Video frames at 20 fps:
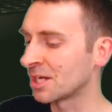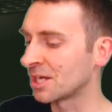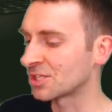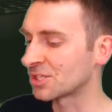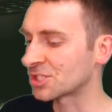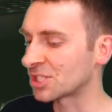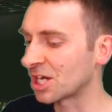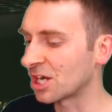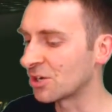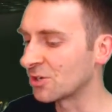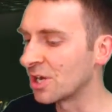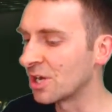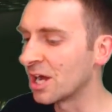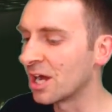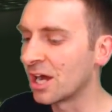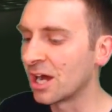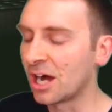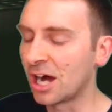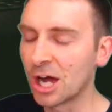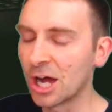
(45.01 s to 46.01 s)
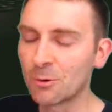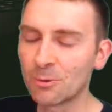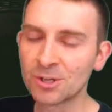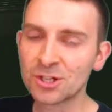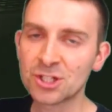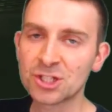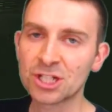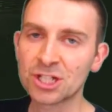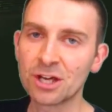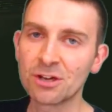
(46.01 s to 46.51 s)
So, I want
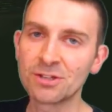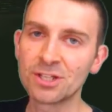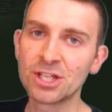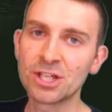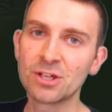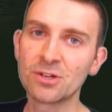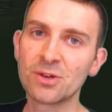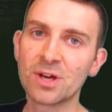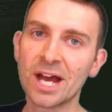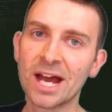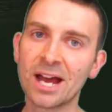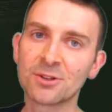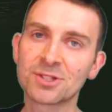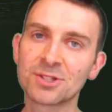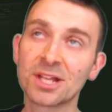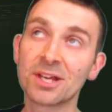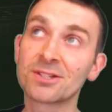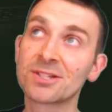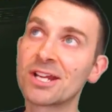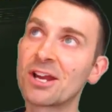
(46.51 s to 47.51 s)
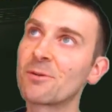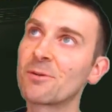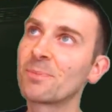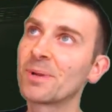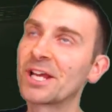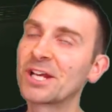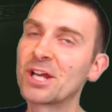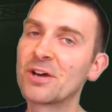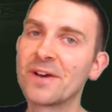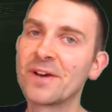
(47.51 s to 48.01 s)
to show you how to... There's an
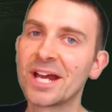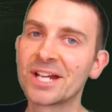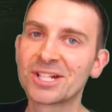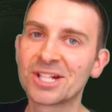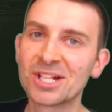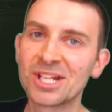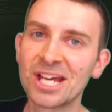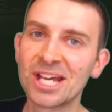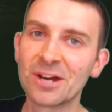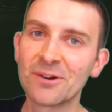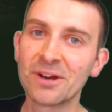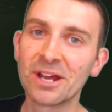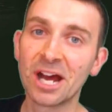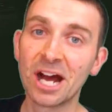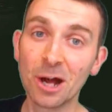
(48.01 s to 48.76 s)
aeroplane overhead. Can you hear it?